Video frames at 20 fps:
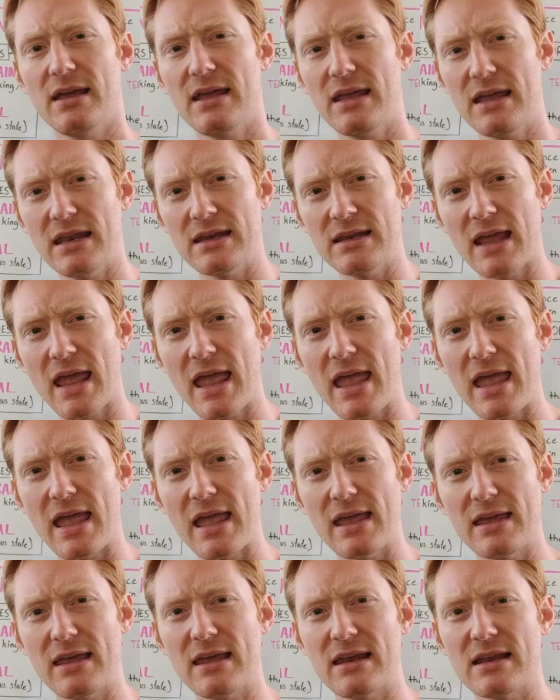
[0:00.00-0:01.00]
in
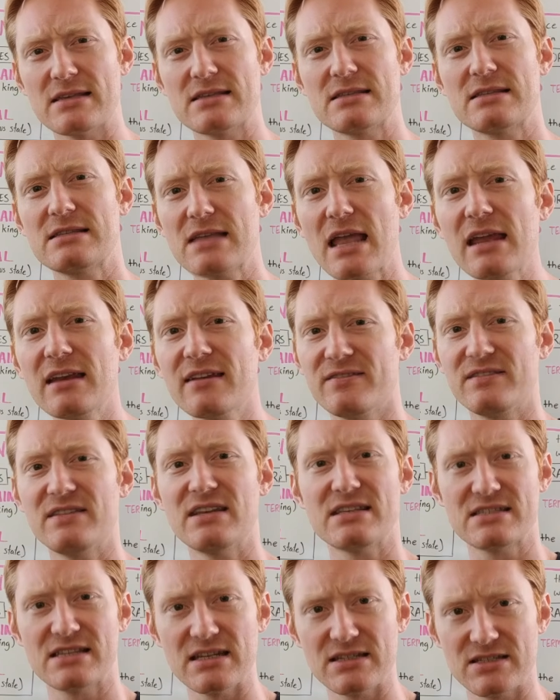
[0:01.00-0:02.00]
a state of
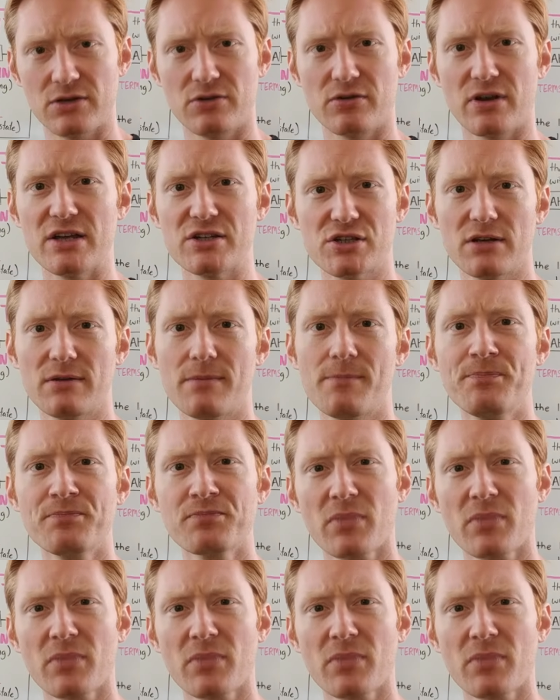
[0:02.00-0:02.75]
disintegration.